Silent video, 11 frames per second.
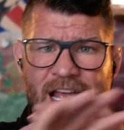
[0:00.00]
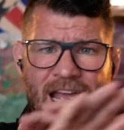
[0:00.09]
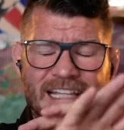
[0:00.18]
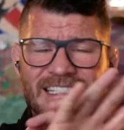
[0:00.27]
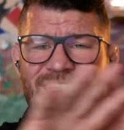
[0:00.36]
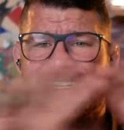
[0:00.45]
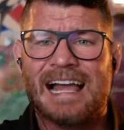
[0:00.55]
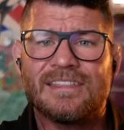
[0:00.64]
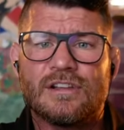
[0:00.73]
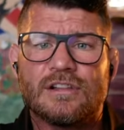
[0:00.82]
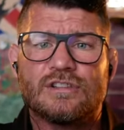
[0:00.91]
it's
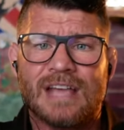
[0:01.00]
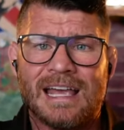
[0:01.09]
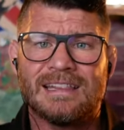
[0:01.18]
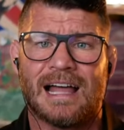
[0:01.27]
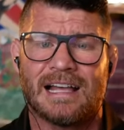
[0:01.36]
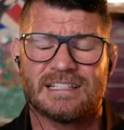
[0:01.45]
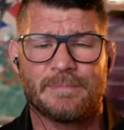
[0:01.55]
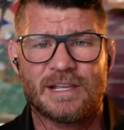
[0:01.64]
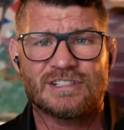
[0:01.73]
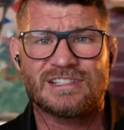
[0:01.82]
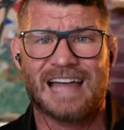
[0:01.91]
scandalous headlines
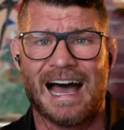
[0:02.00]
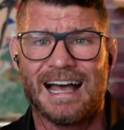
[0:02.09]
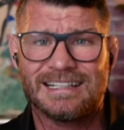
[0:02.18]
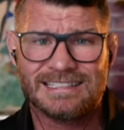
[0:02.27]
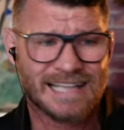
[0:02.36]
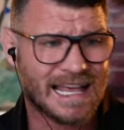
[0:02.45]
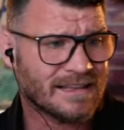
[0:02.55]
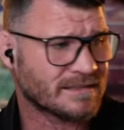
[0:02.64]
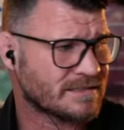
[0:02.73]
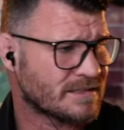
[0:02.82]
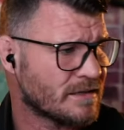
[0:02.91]
because that
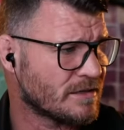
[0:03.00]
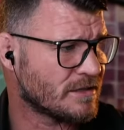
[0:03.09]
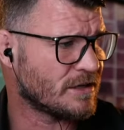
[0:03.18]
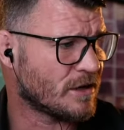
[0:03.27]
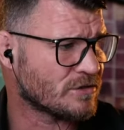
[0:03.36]
sells, you know.